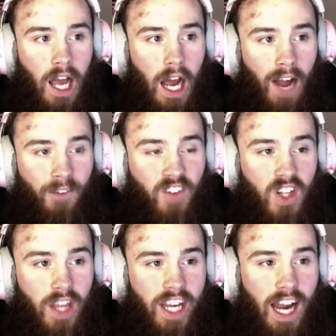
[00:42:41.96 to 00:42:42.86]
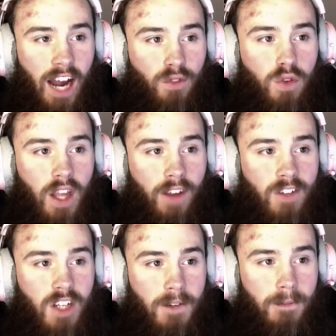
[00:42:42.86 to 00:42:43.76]
I feel like I've
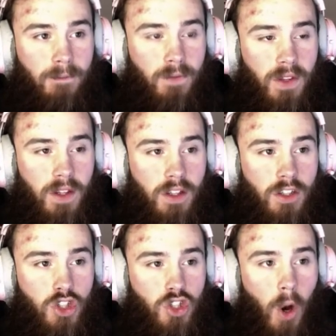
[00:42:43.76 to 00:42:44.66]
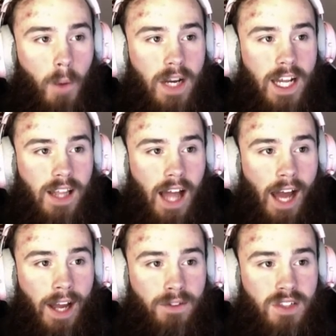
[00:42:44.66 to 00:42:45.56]
lived so many
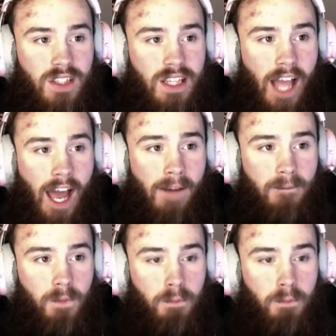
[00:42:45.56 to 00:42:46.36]
lives that